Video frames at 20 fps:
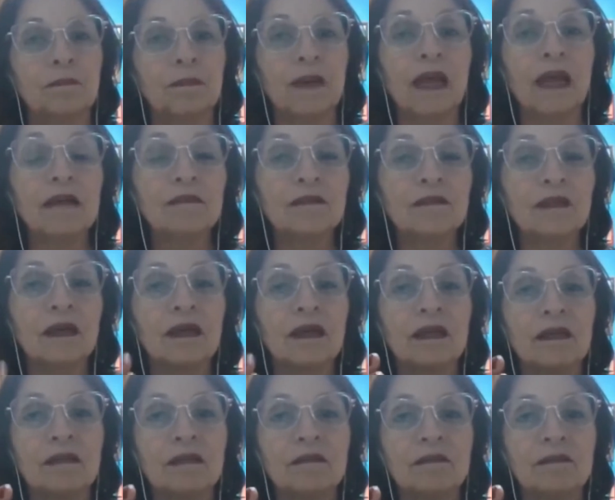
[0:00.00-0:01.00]
plaza
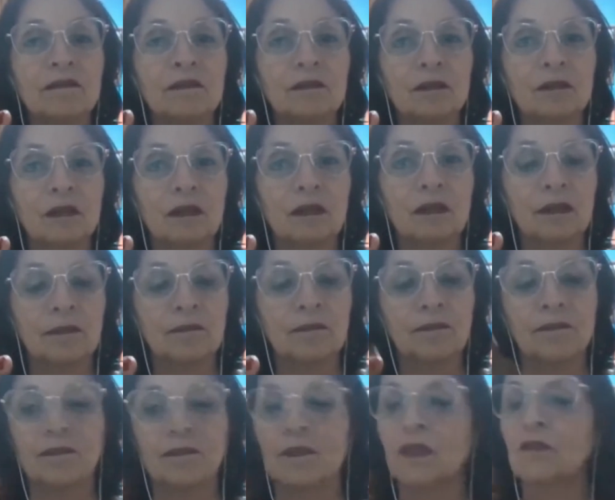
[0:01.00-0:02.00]
is a
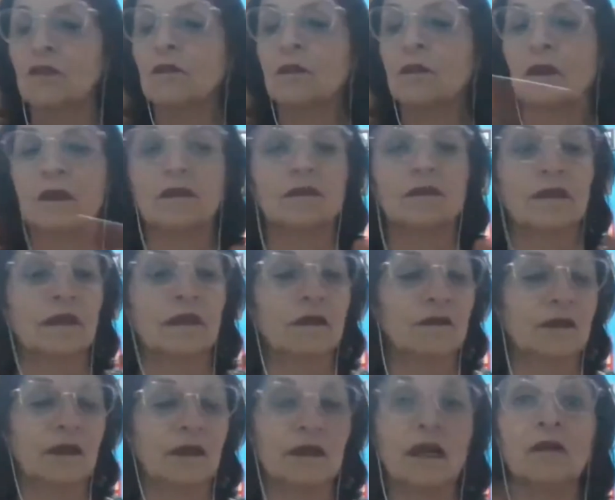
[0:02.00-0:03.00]

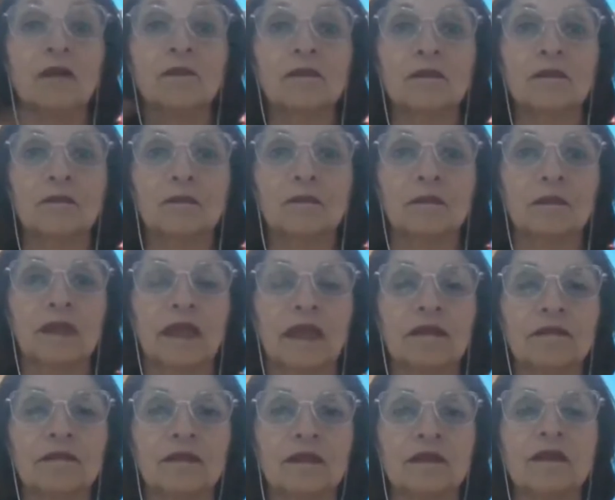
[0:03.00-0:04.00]
round
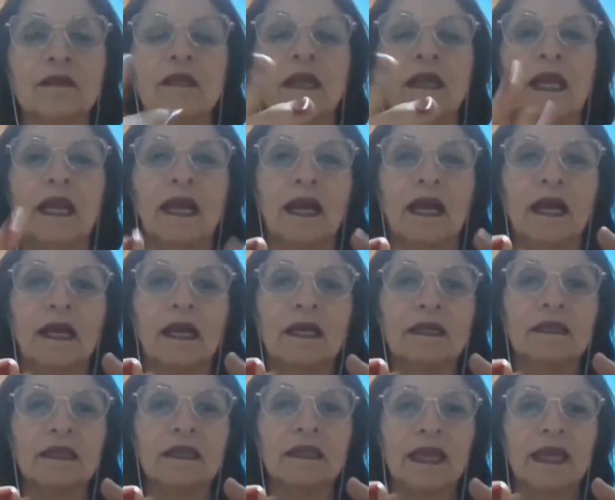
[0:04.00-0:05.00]
plaza,
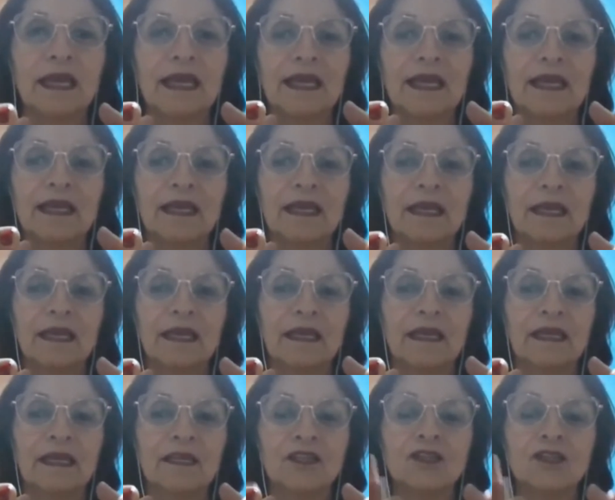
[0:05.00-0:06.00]
and
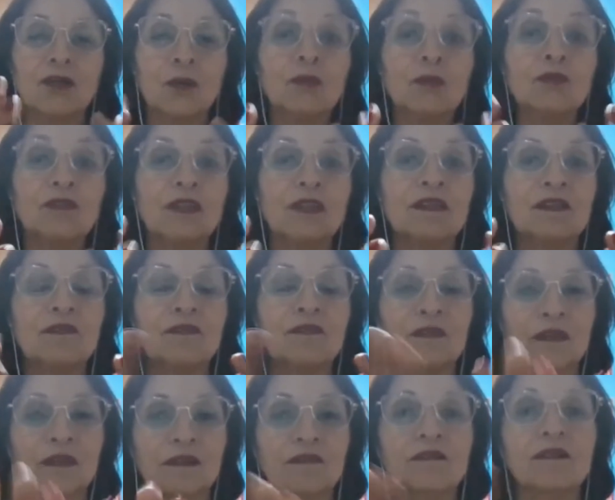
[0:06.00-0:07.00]
shows the
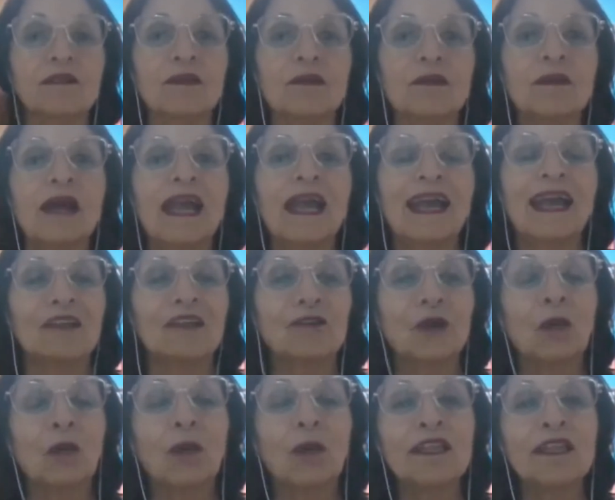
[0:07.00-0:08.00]
difference, no?
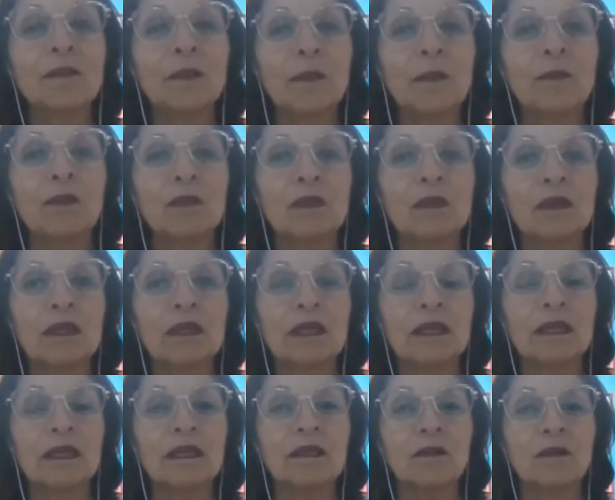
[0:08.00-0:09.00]
So what the people
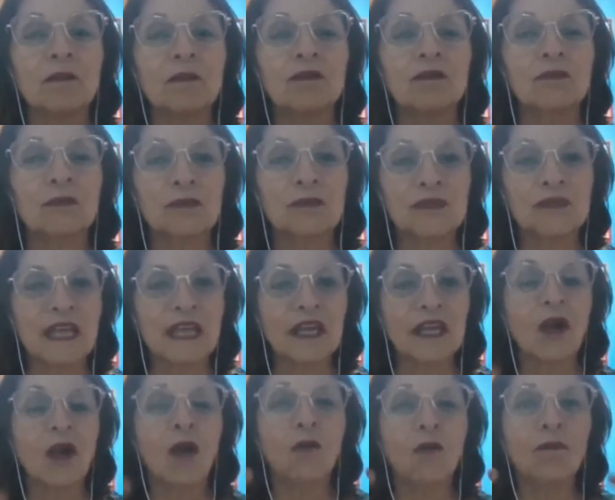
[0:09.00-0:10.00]
did was to take
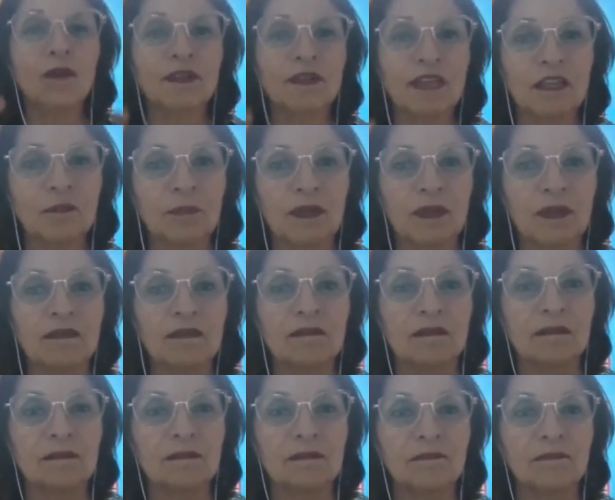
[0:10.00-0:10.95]
over that plaza.